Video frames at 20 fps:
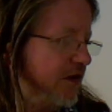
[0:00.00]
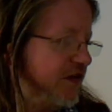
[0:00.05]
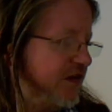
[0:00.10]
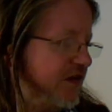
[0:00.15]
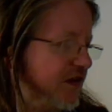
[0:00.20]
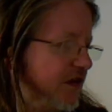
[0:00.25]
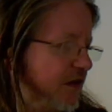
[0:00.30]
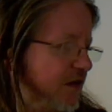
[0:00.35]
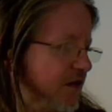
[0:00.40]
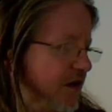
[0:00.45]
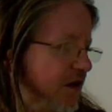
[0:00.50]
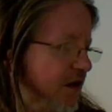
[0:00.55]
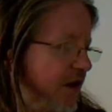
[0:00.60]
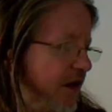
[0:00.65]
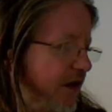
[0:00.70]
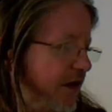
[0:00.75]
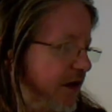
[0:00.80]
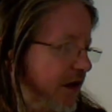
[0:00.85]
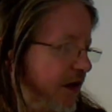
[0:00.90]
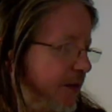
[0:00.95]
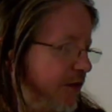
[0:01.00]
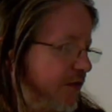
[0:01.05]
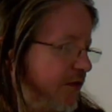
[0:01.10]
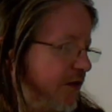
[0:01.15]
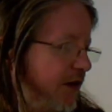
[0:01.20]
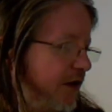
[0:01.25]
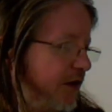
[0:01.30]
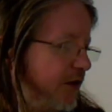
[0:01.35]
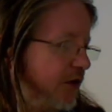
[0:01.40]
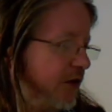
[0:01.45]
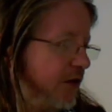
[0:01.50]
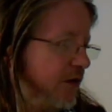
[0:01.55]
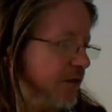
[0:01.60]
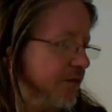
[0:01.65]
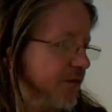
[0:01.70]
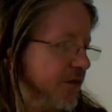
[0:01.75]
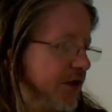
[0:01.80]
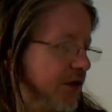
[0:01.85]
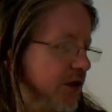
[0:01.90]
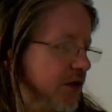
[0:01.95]
CTA
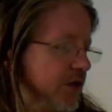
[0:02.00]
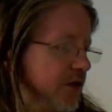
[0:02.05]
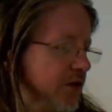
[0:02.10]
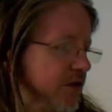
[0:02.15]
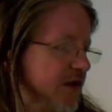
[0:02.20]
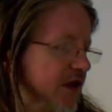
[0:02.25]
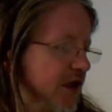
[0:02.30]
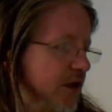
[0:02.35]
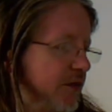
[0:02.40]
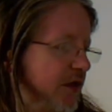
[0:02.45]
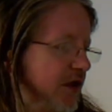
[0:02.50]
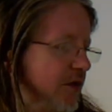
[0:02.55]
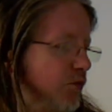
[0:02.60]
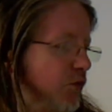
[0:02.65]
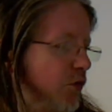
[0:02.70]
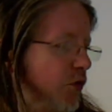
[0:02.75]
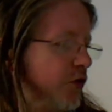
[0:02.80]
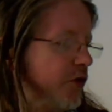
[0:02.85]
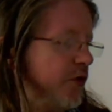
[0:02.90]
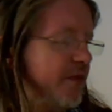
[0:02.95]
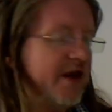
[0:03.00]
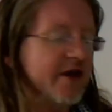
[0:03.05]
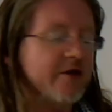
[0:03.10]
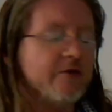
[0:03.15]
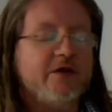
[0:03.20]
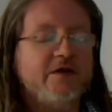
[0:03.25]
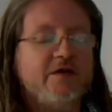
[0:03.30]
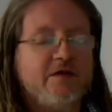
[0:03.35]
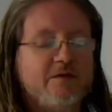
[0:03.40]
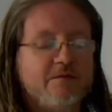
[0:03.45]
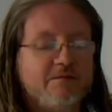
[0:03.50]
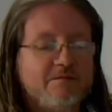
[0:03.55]
abbreviation. Could you tell me more about it?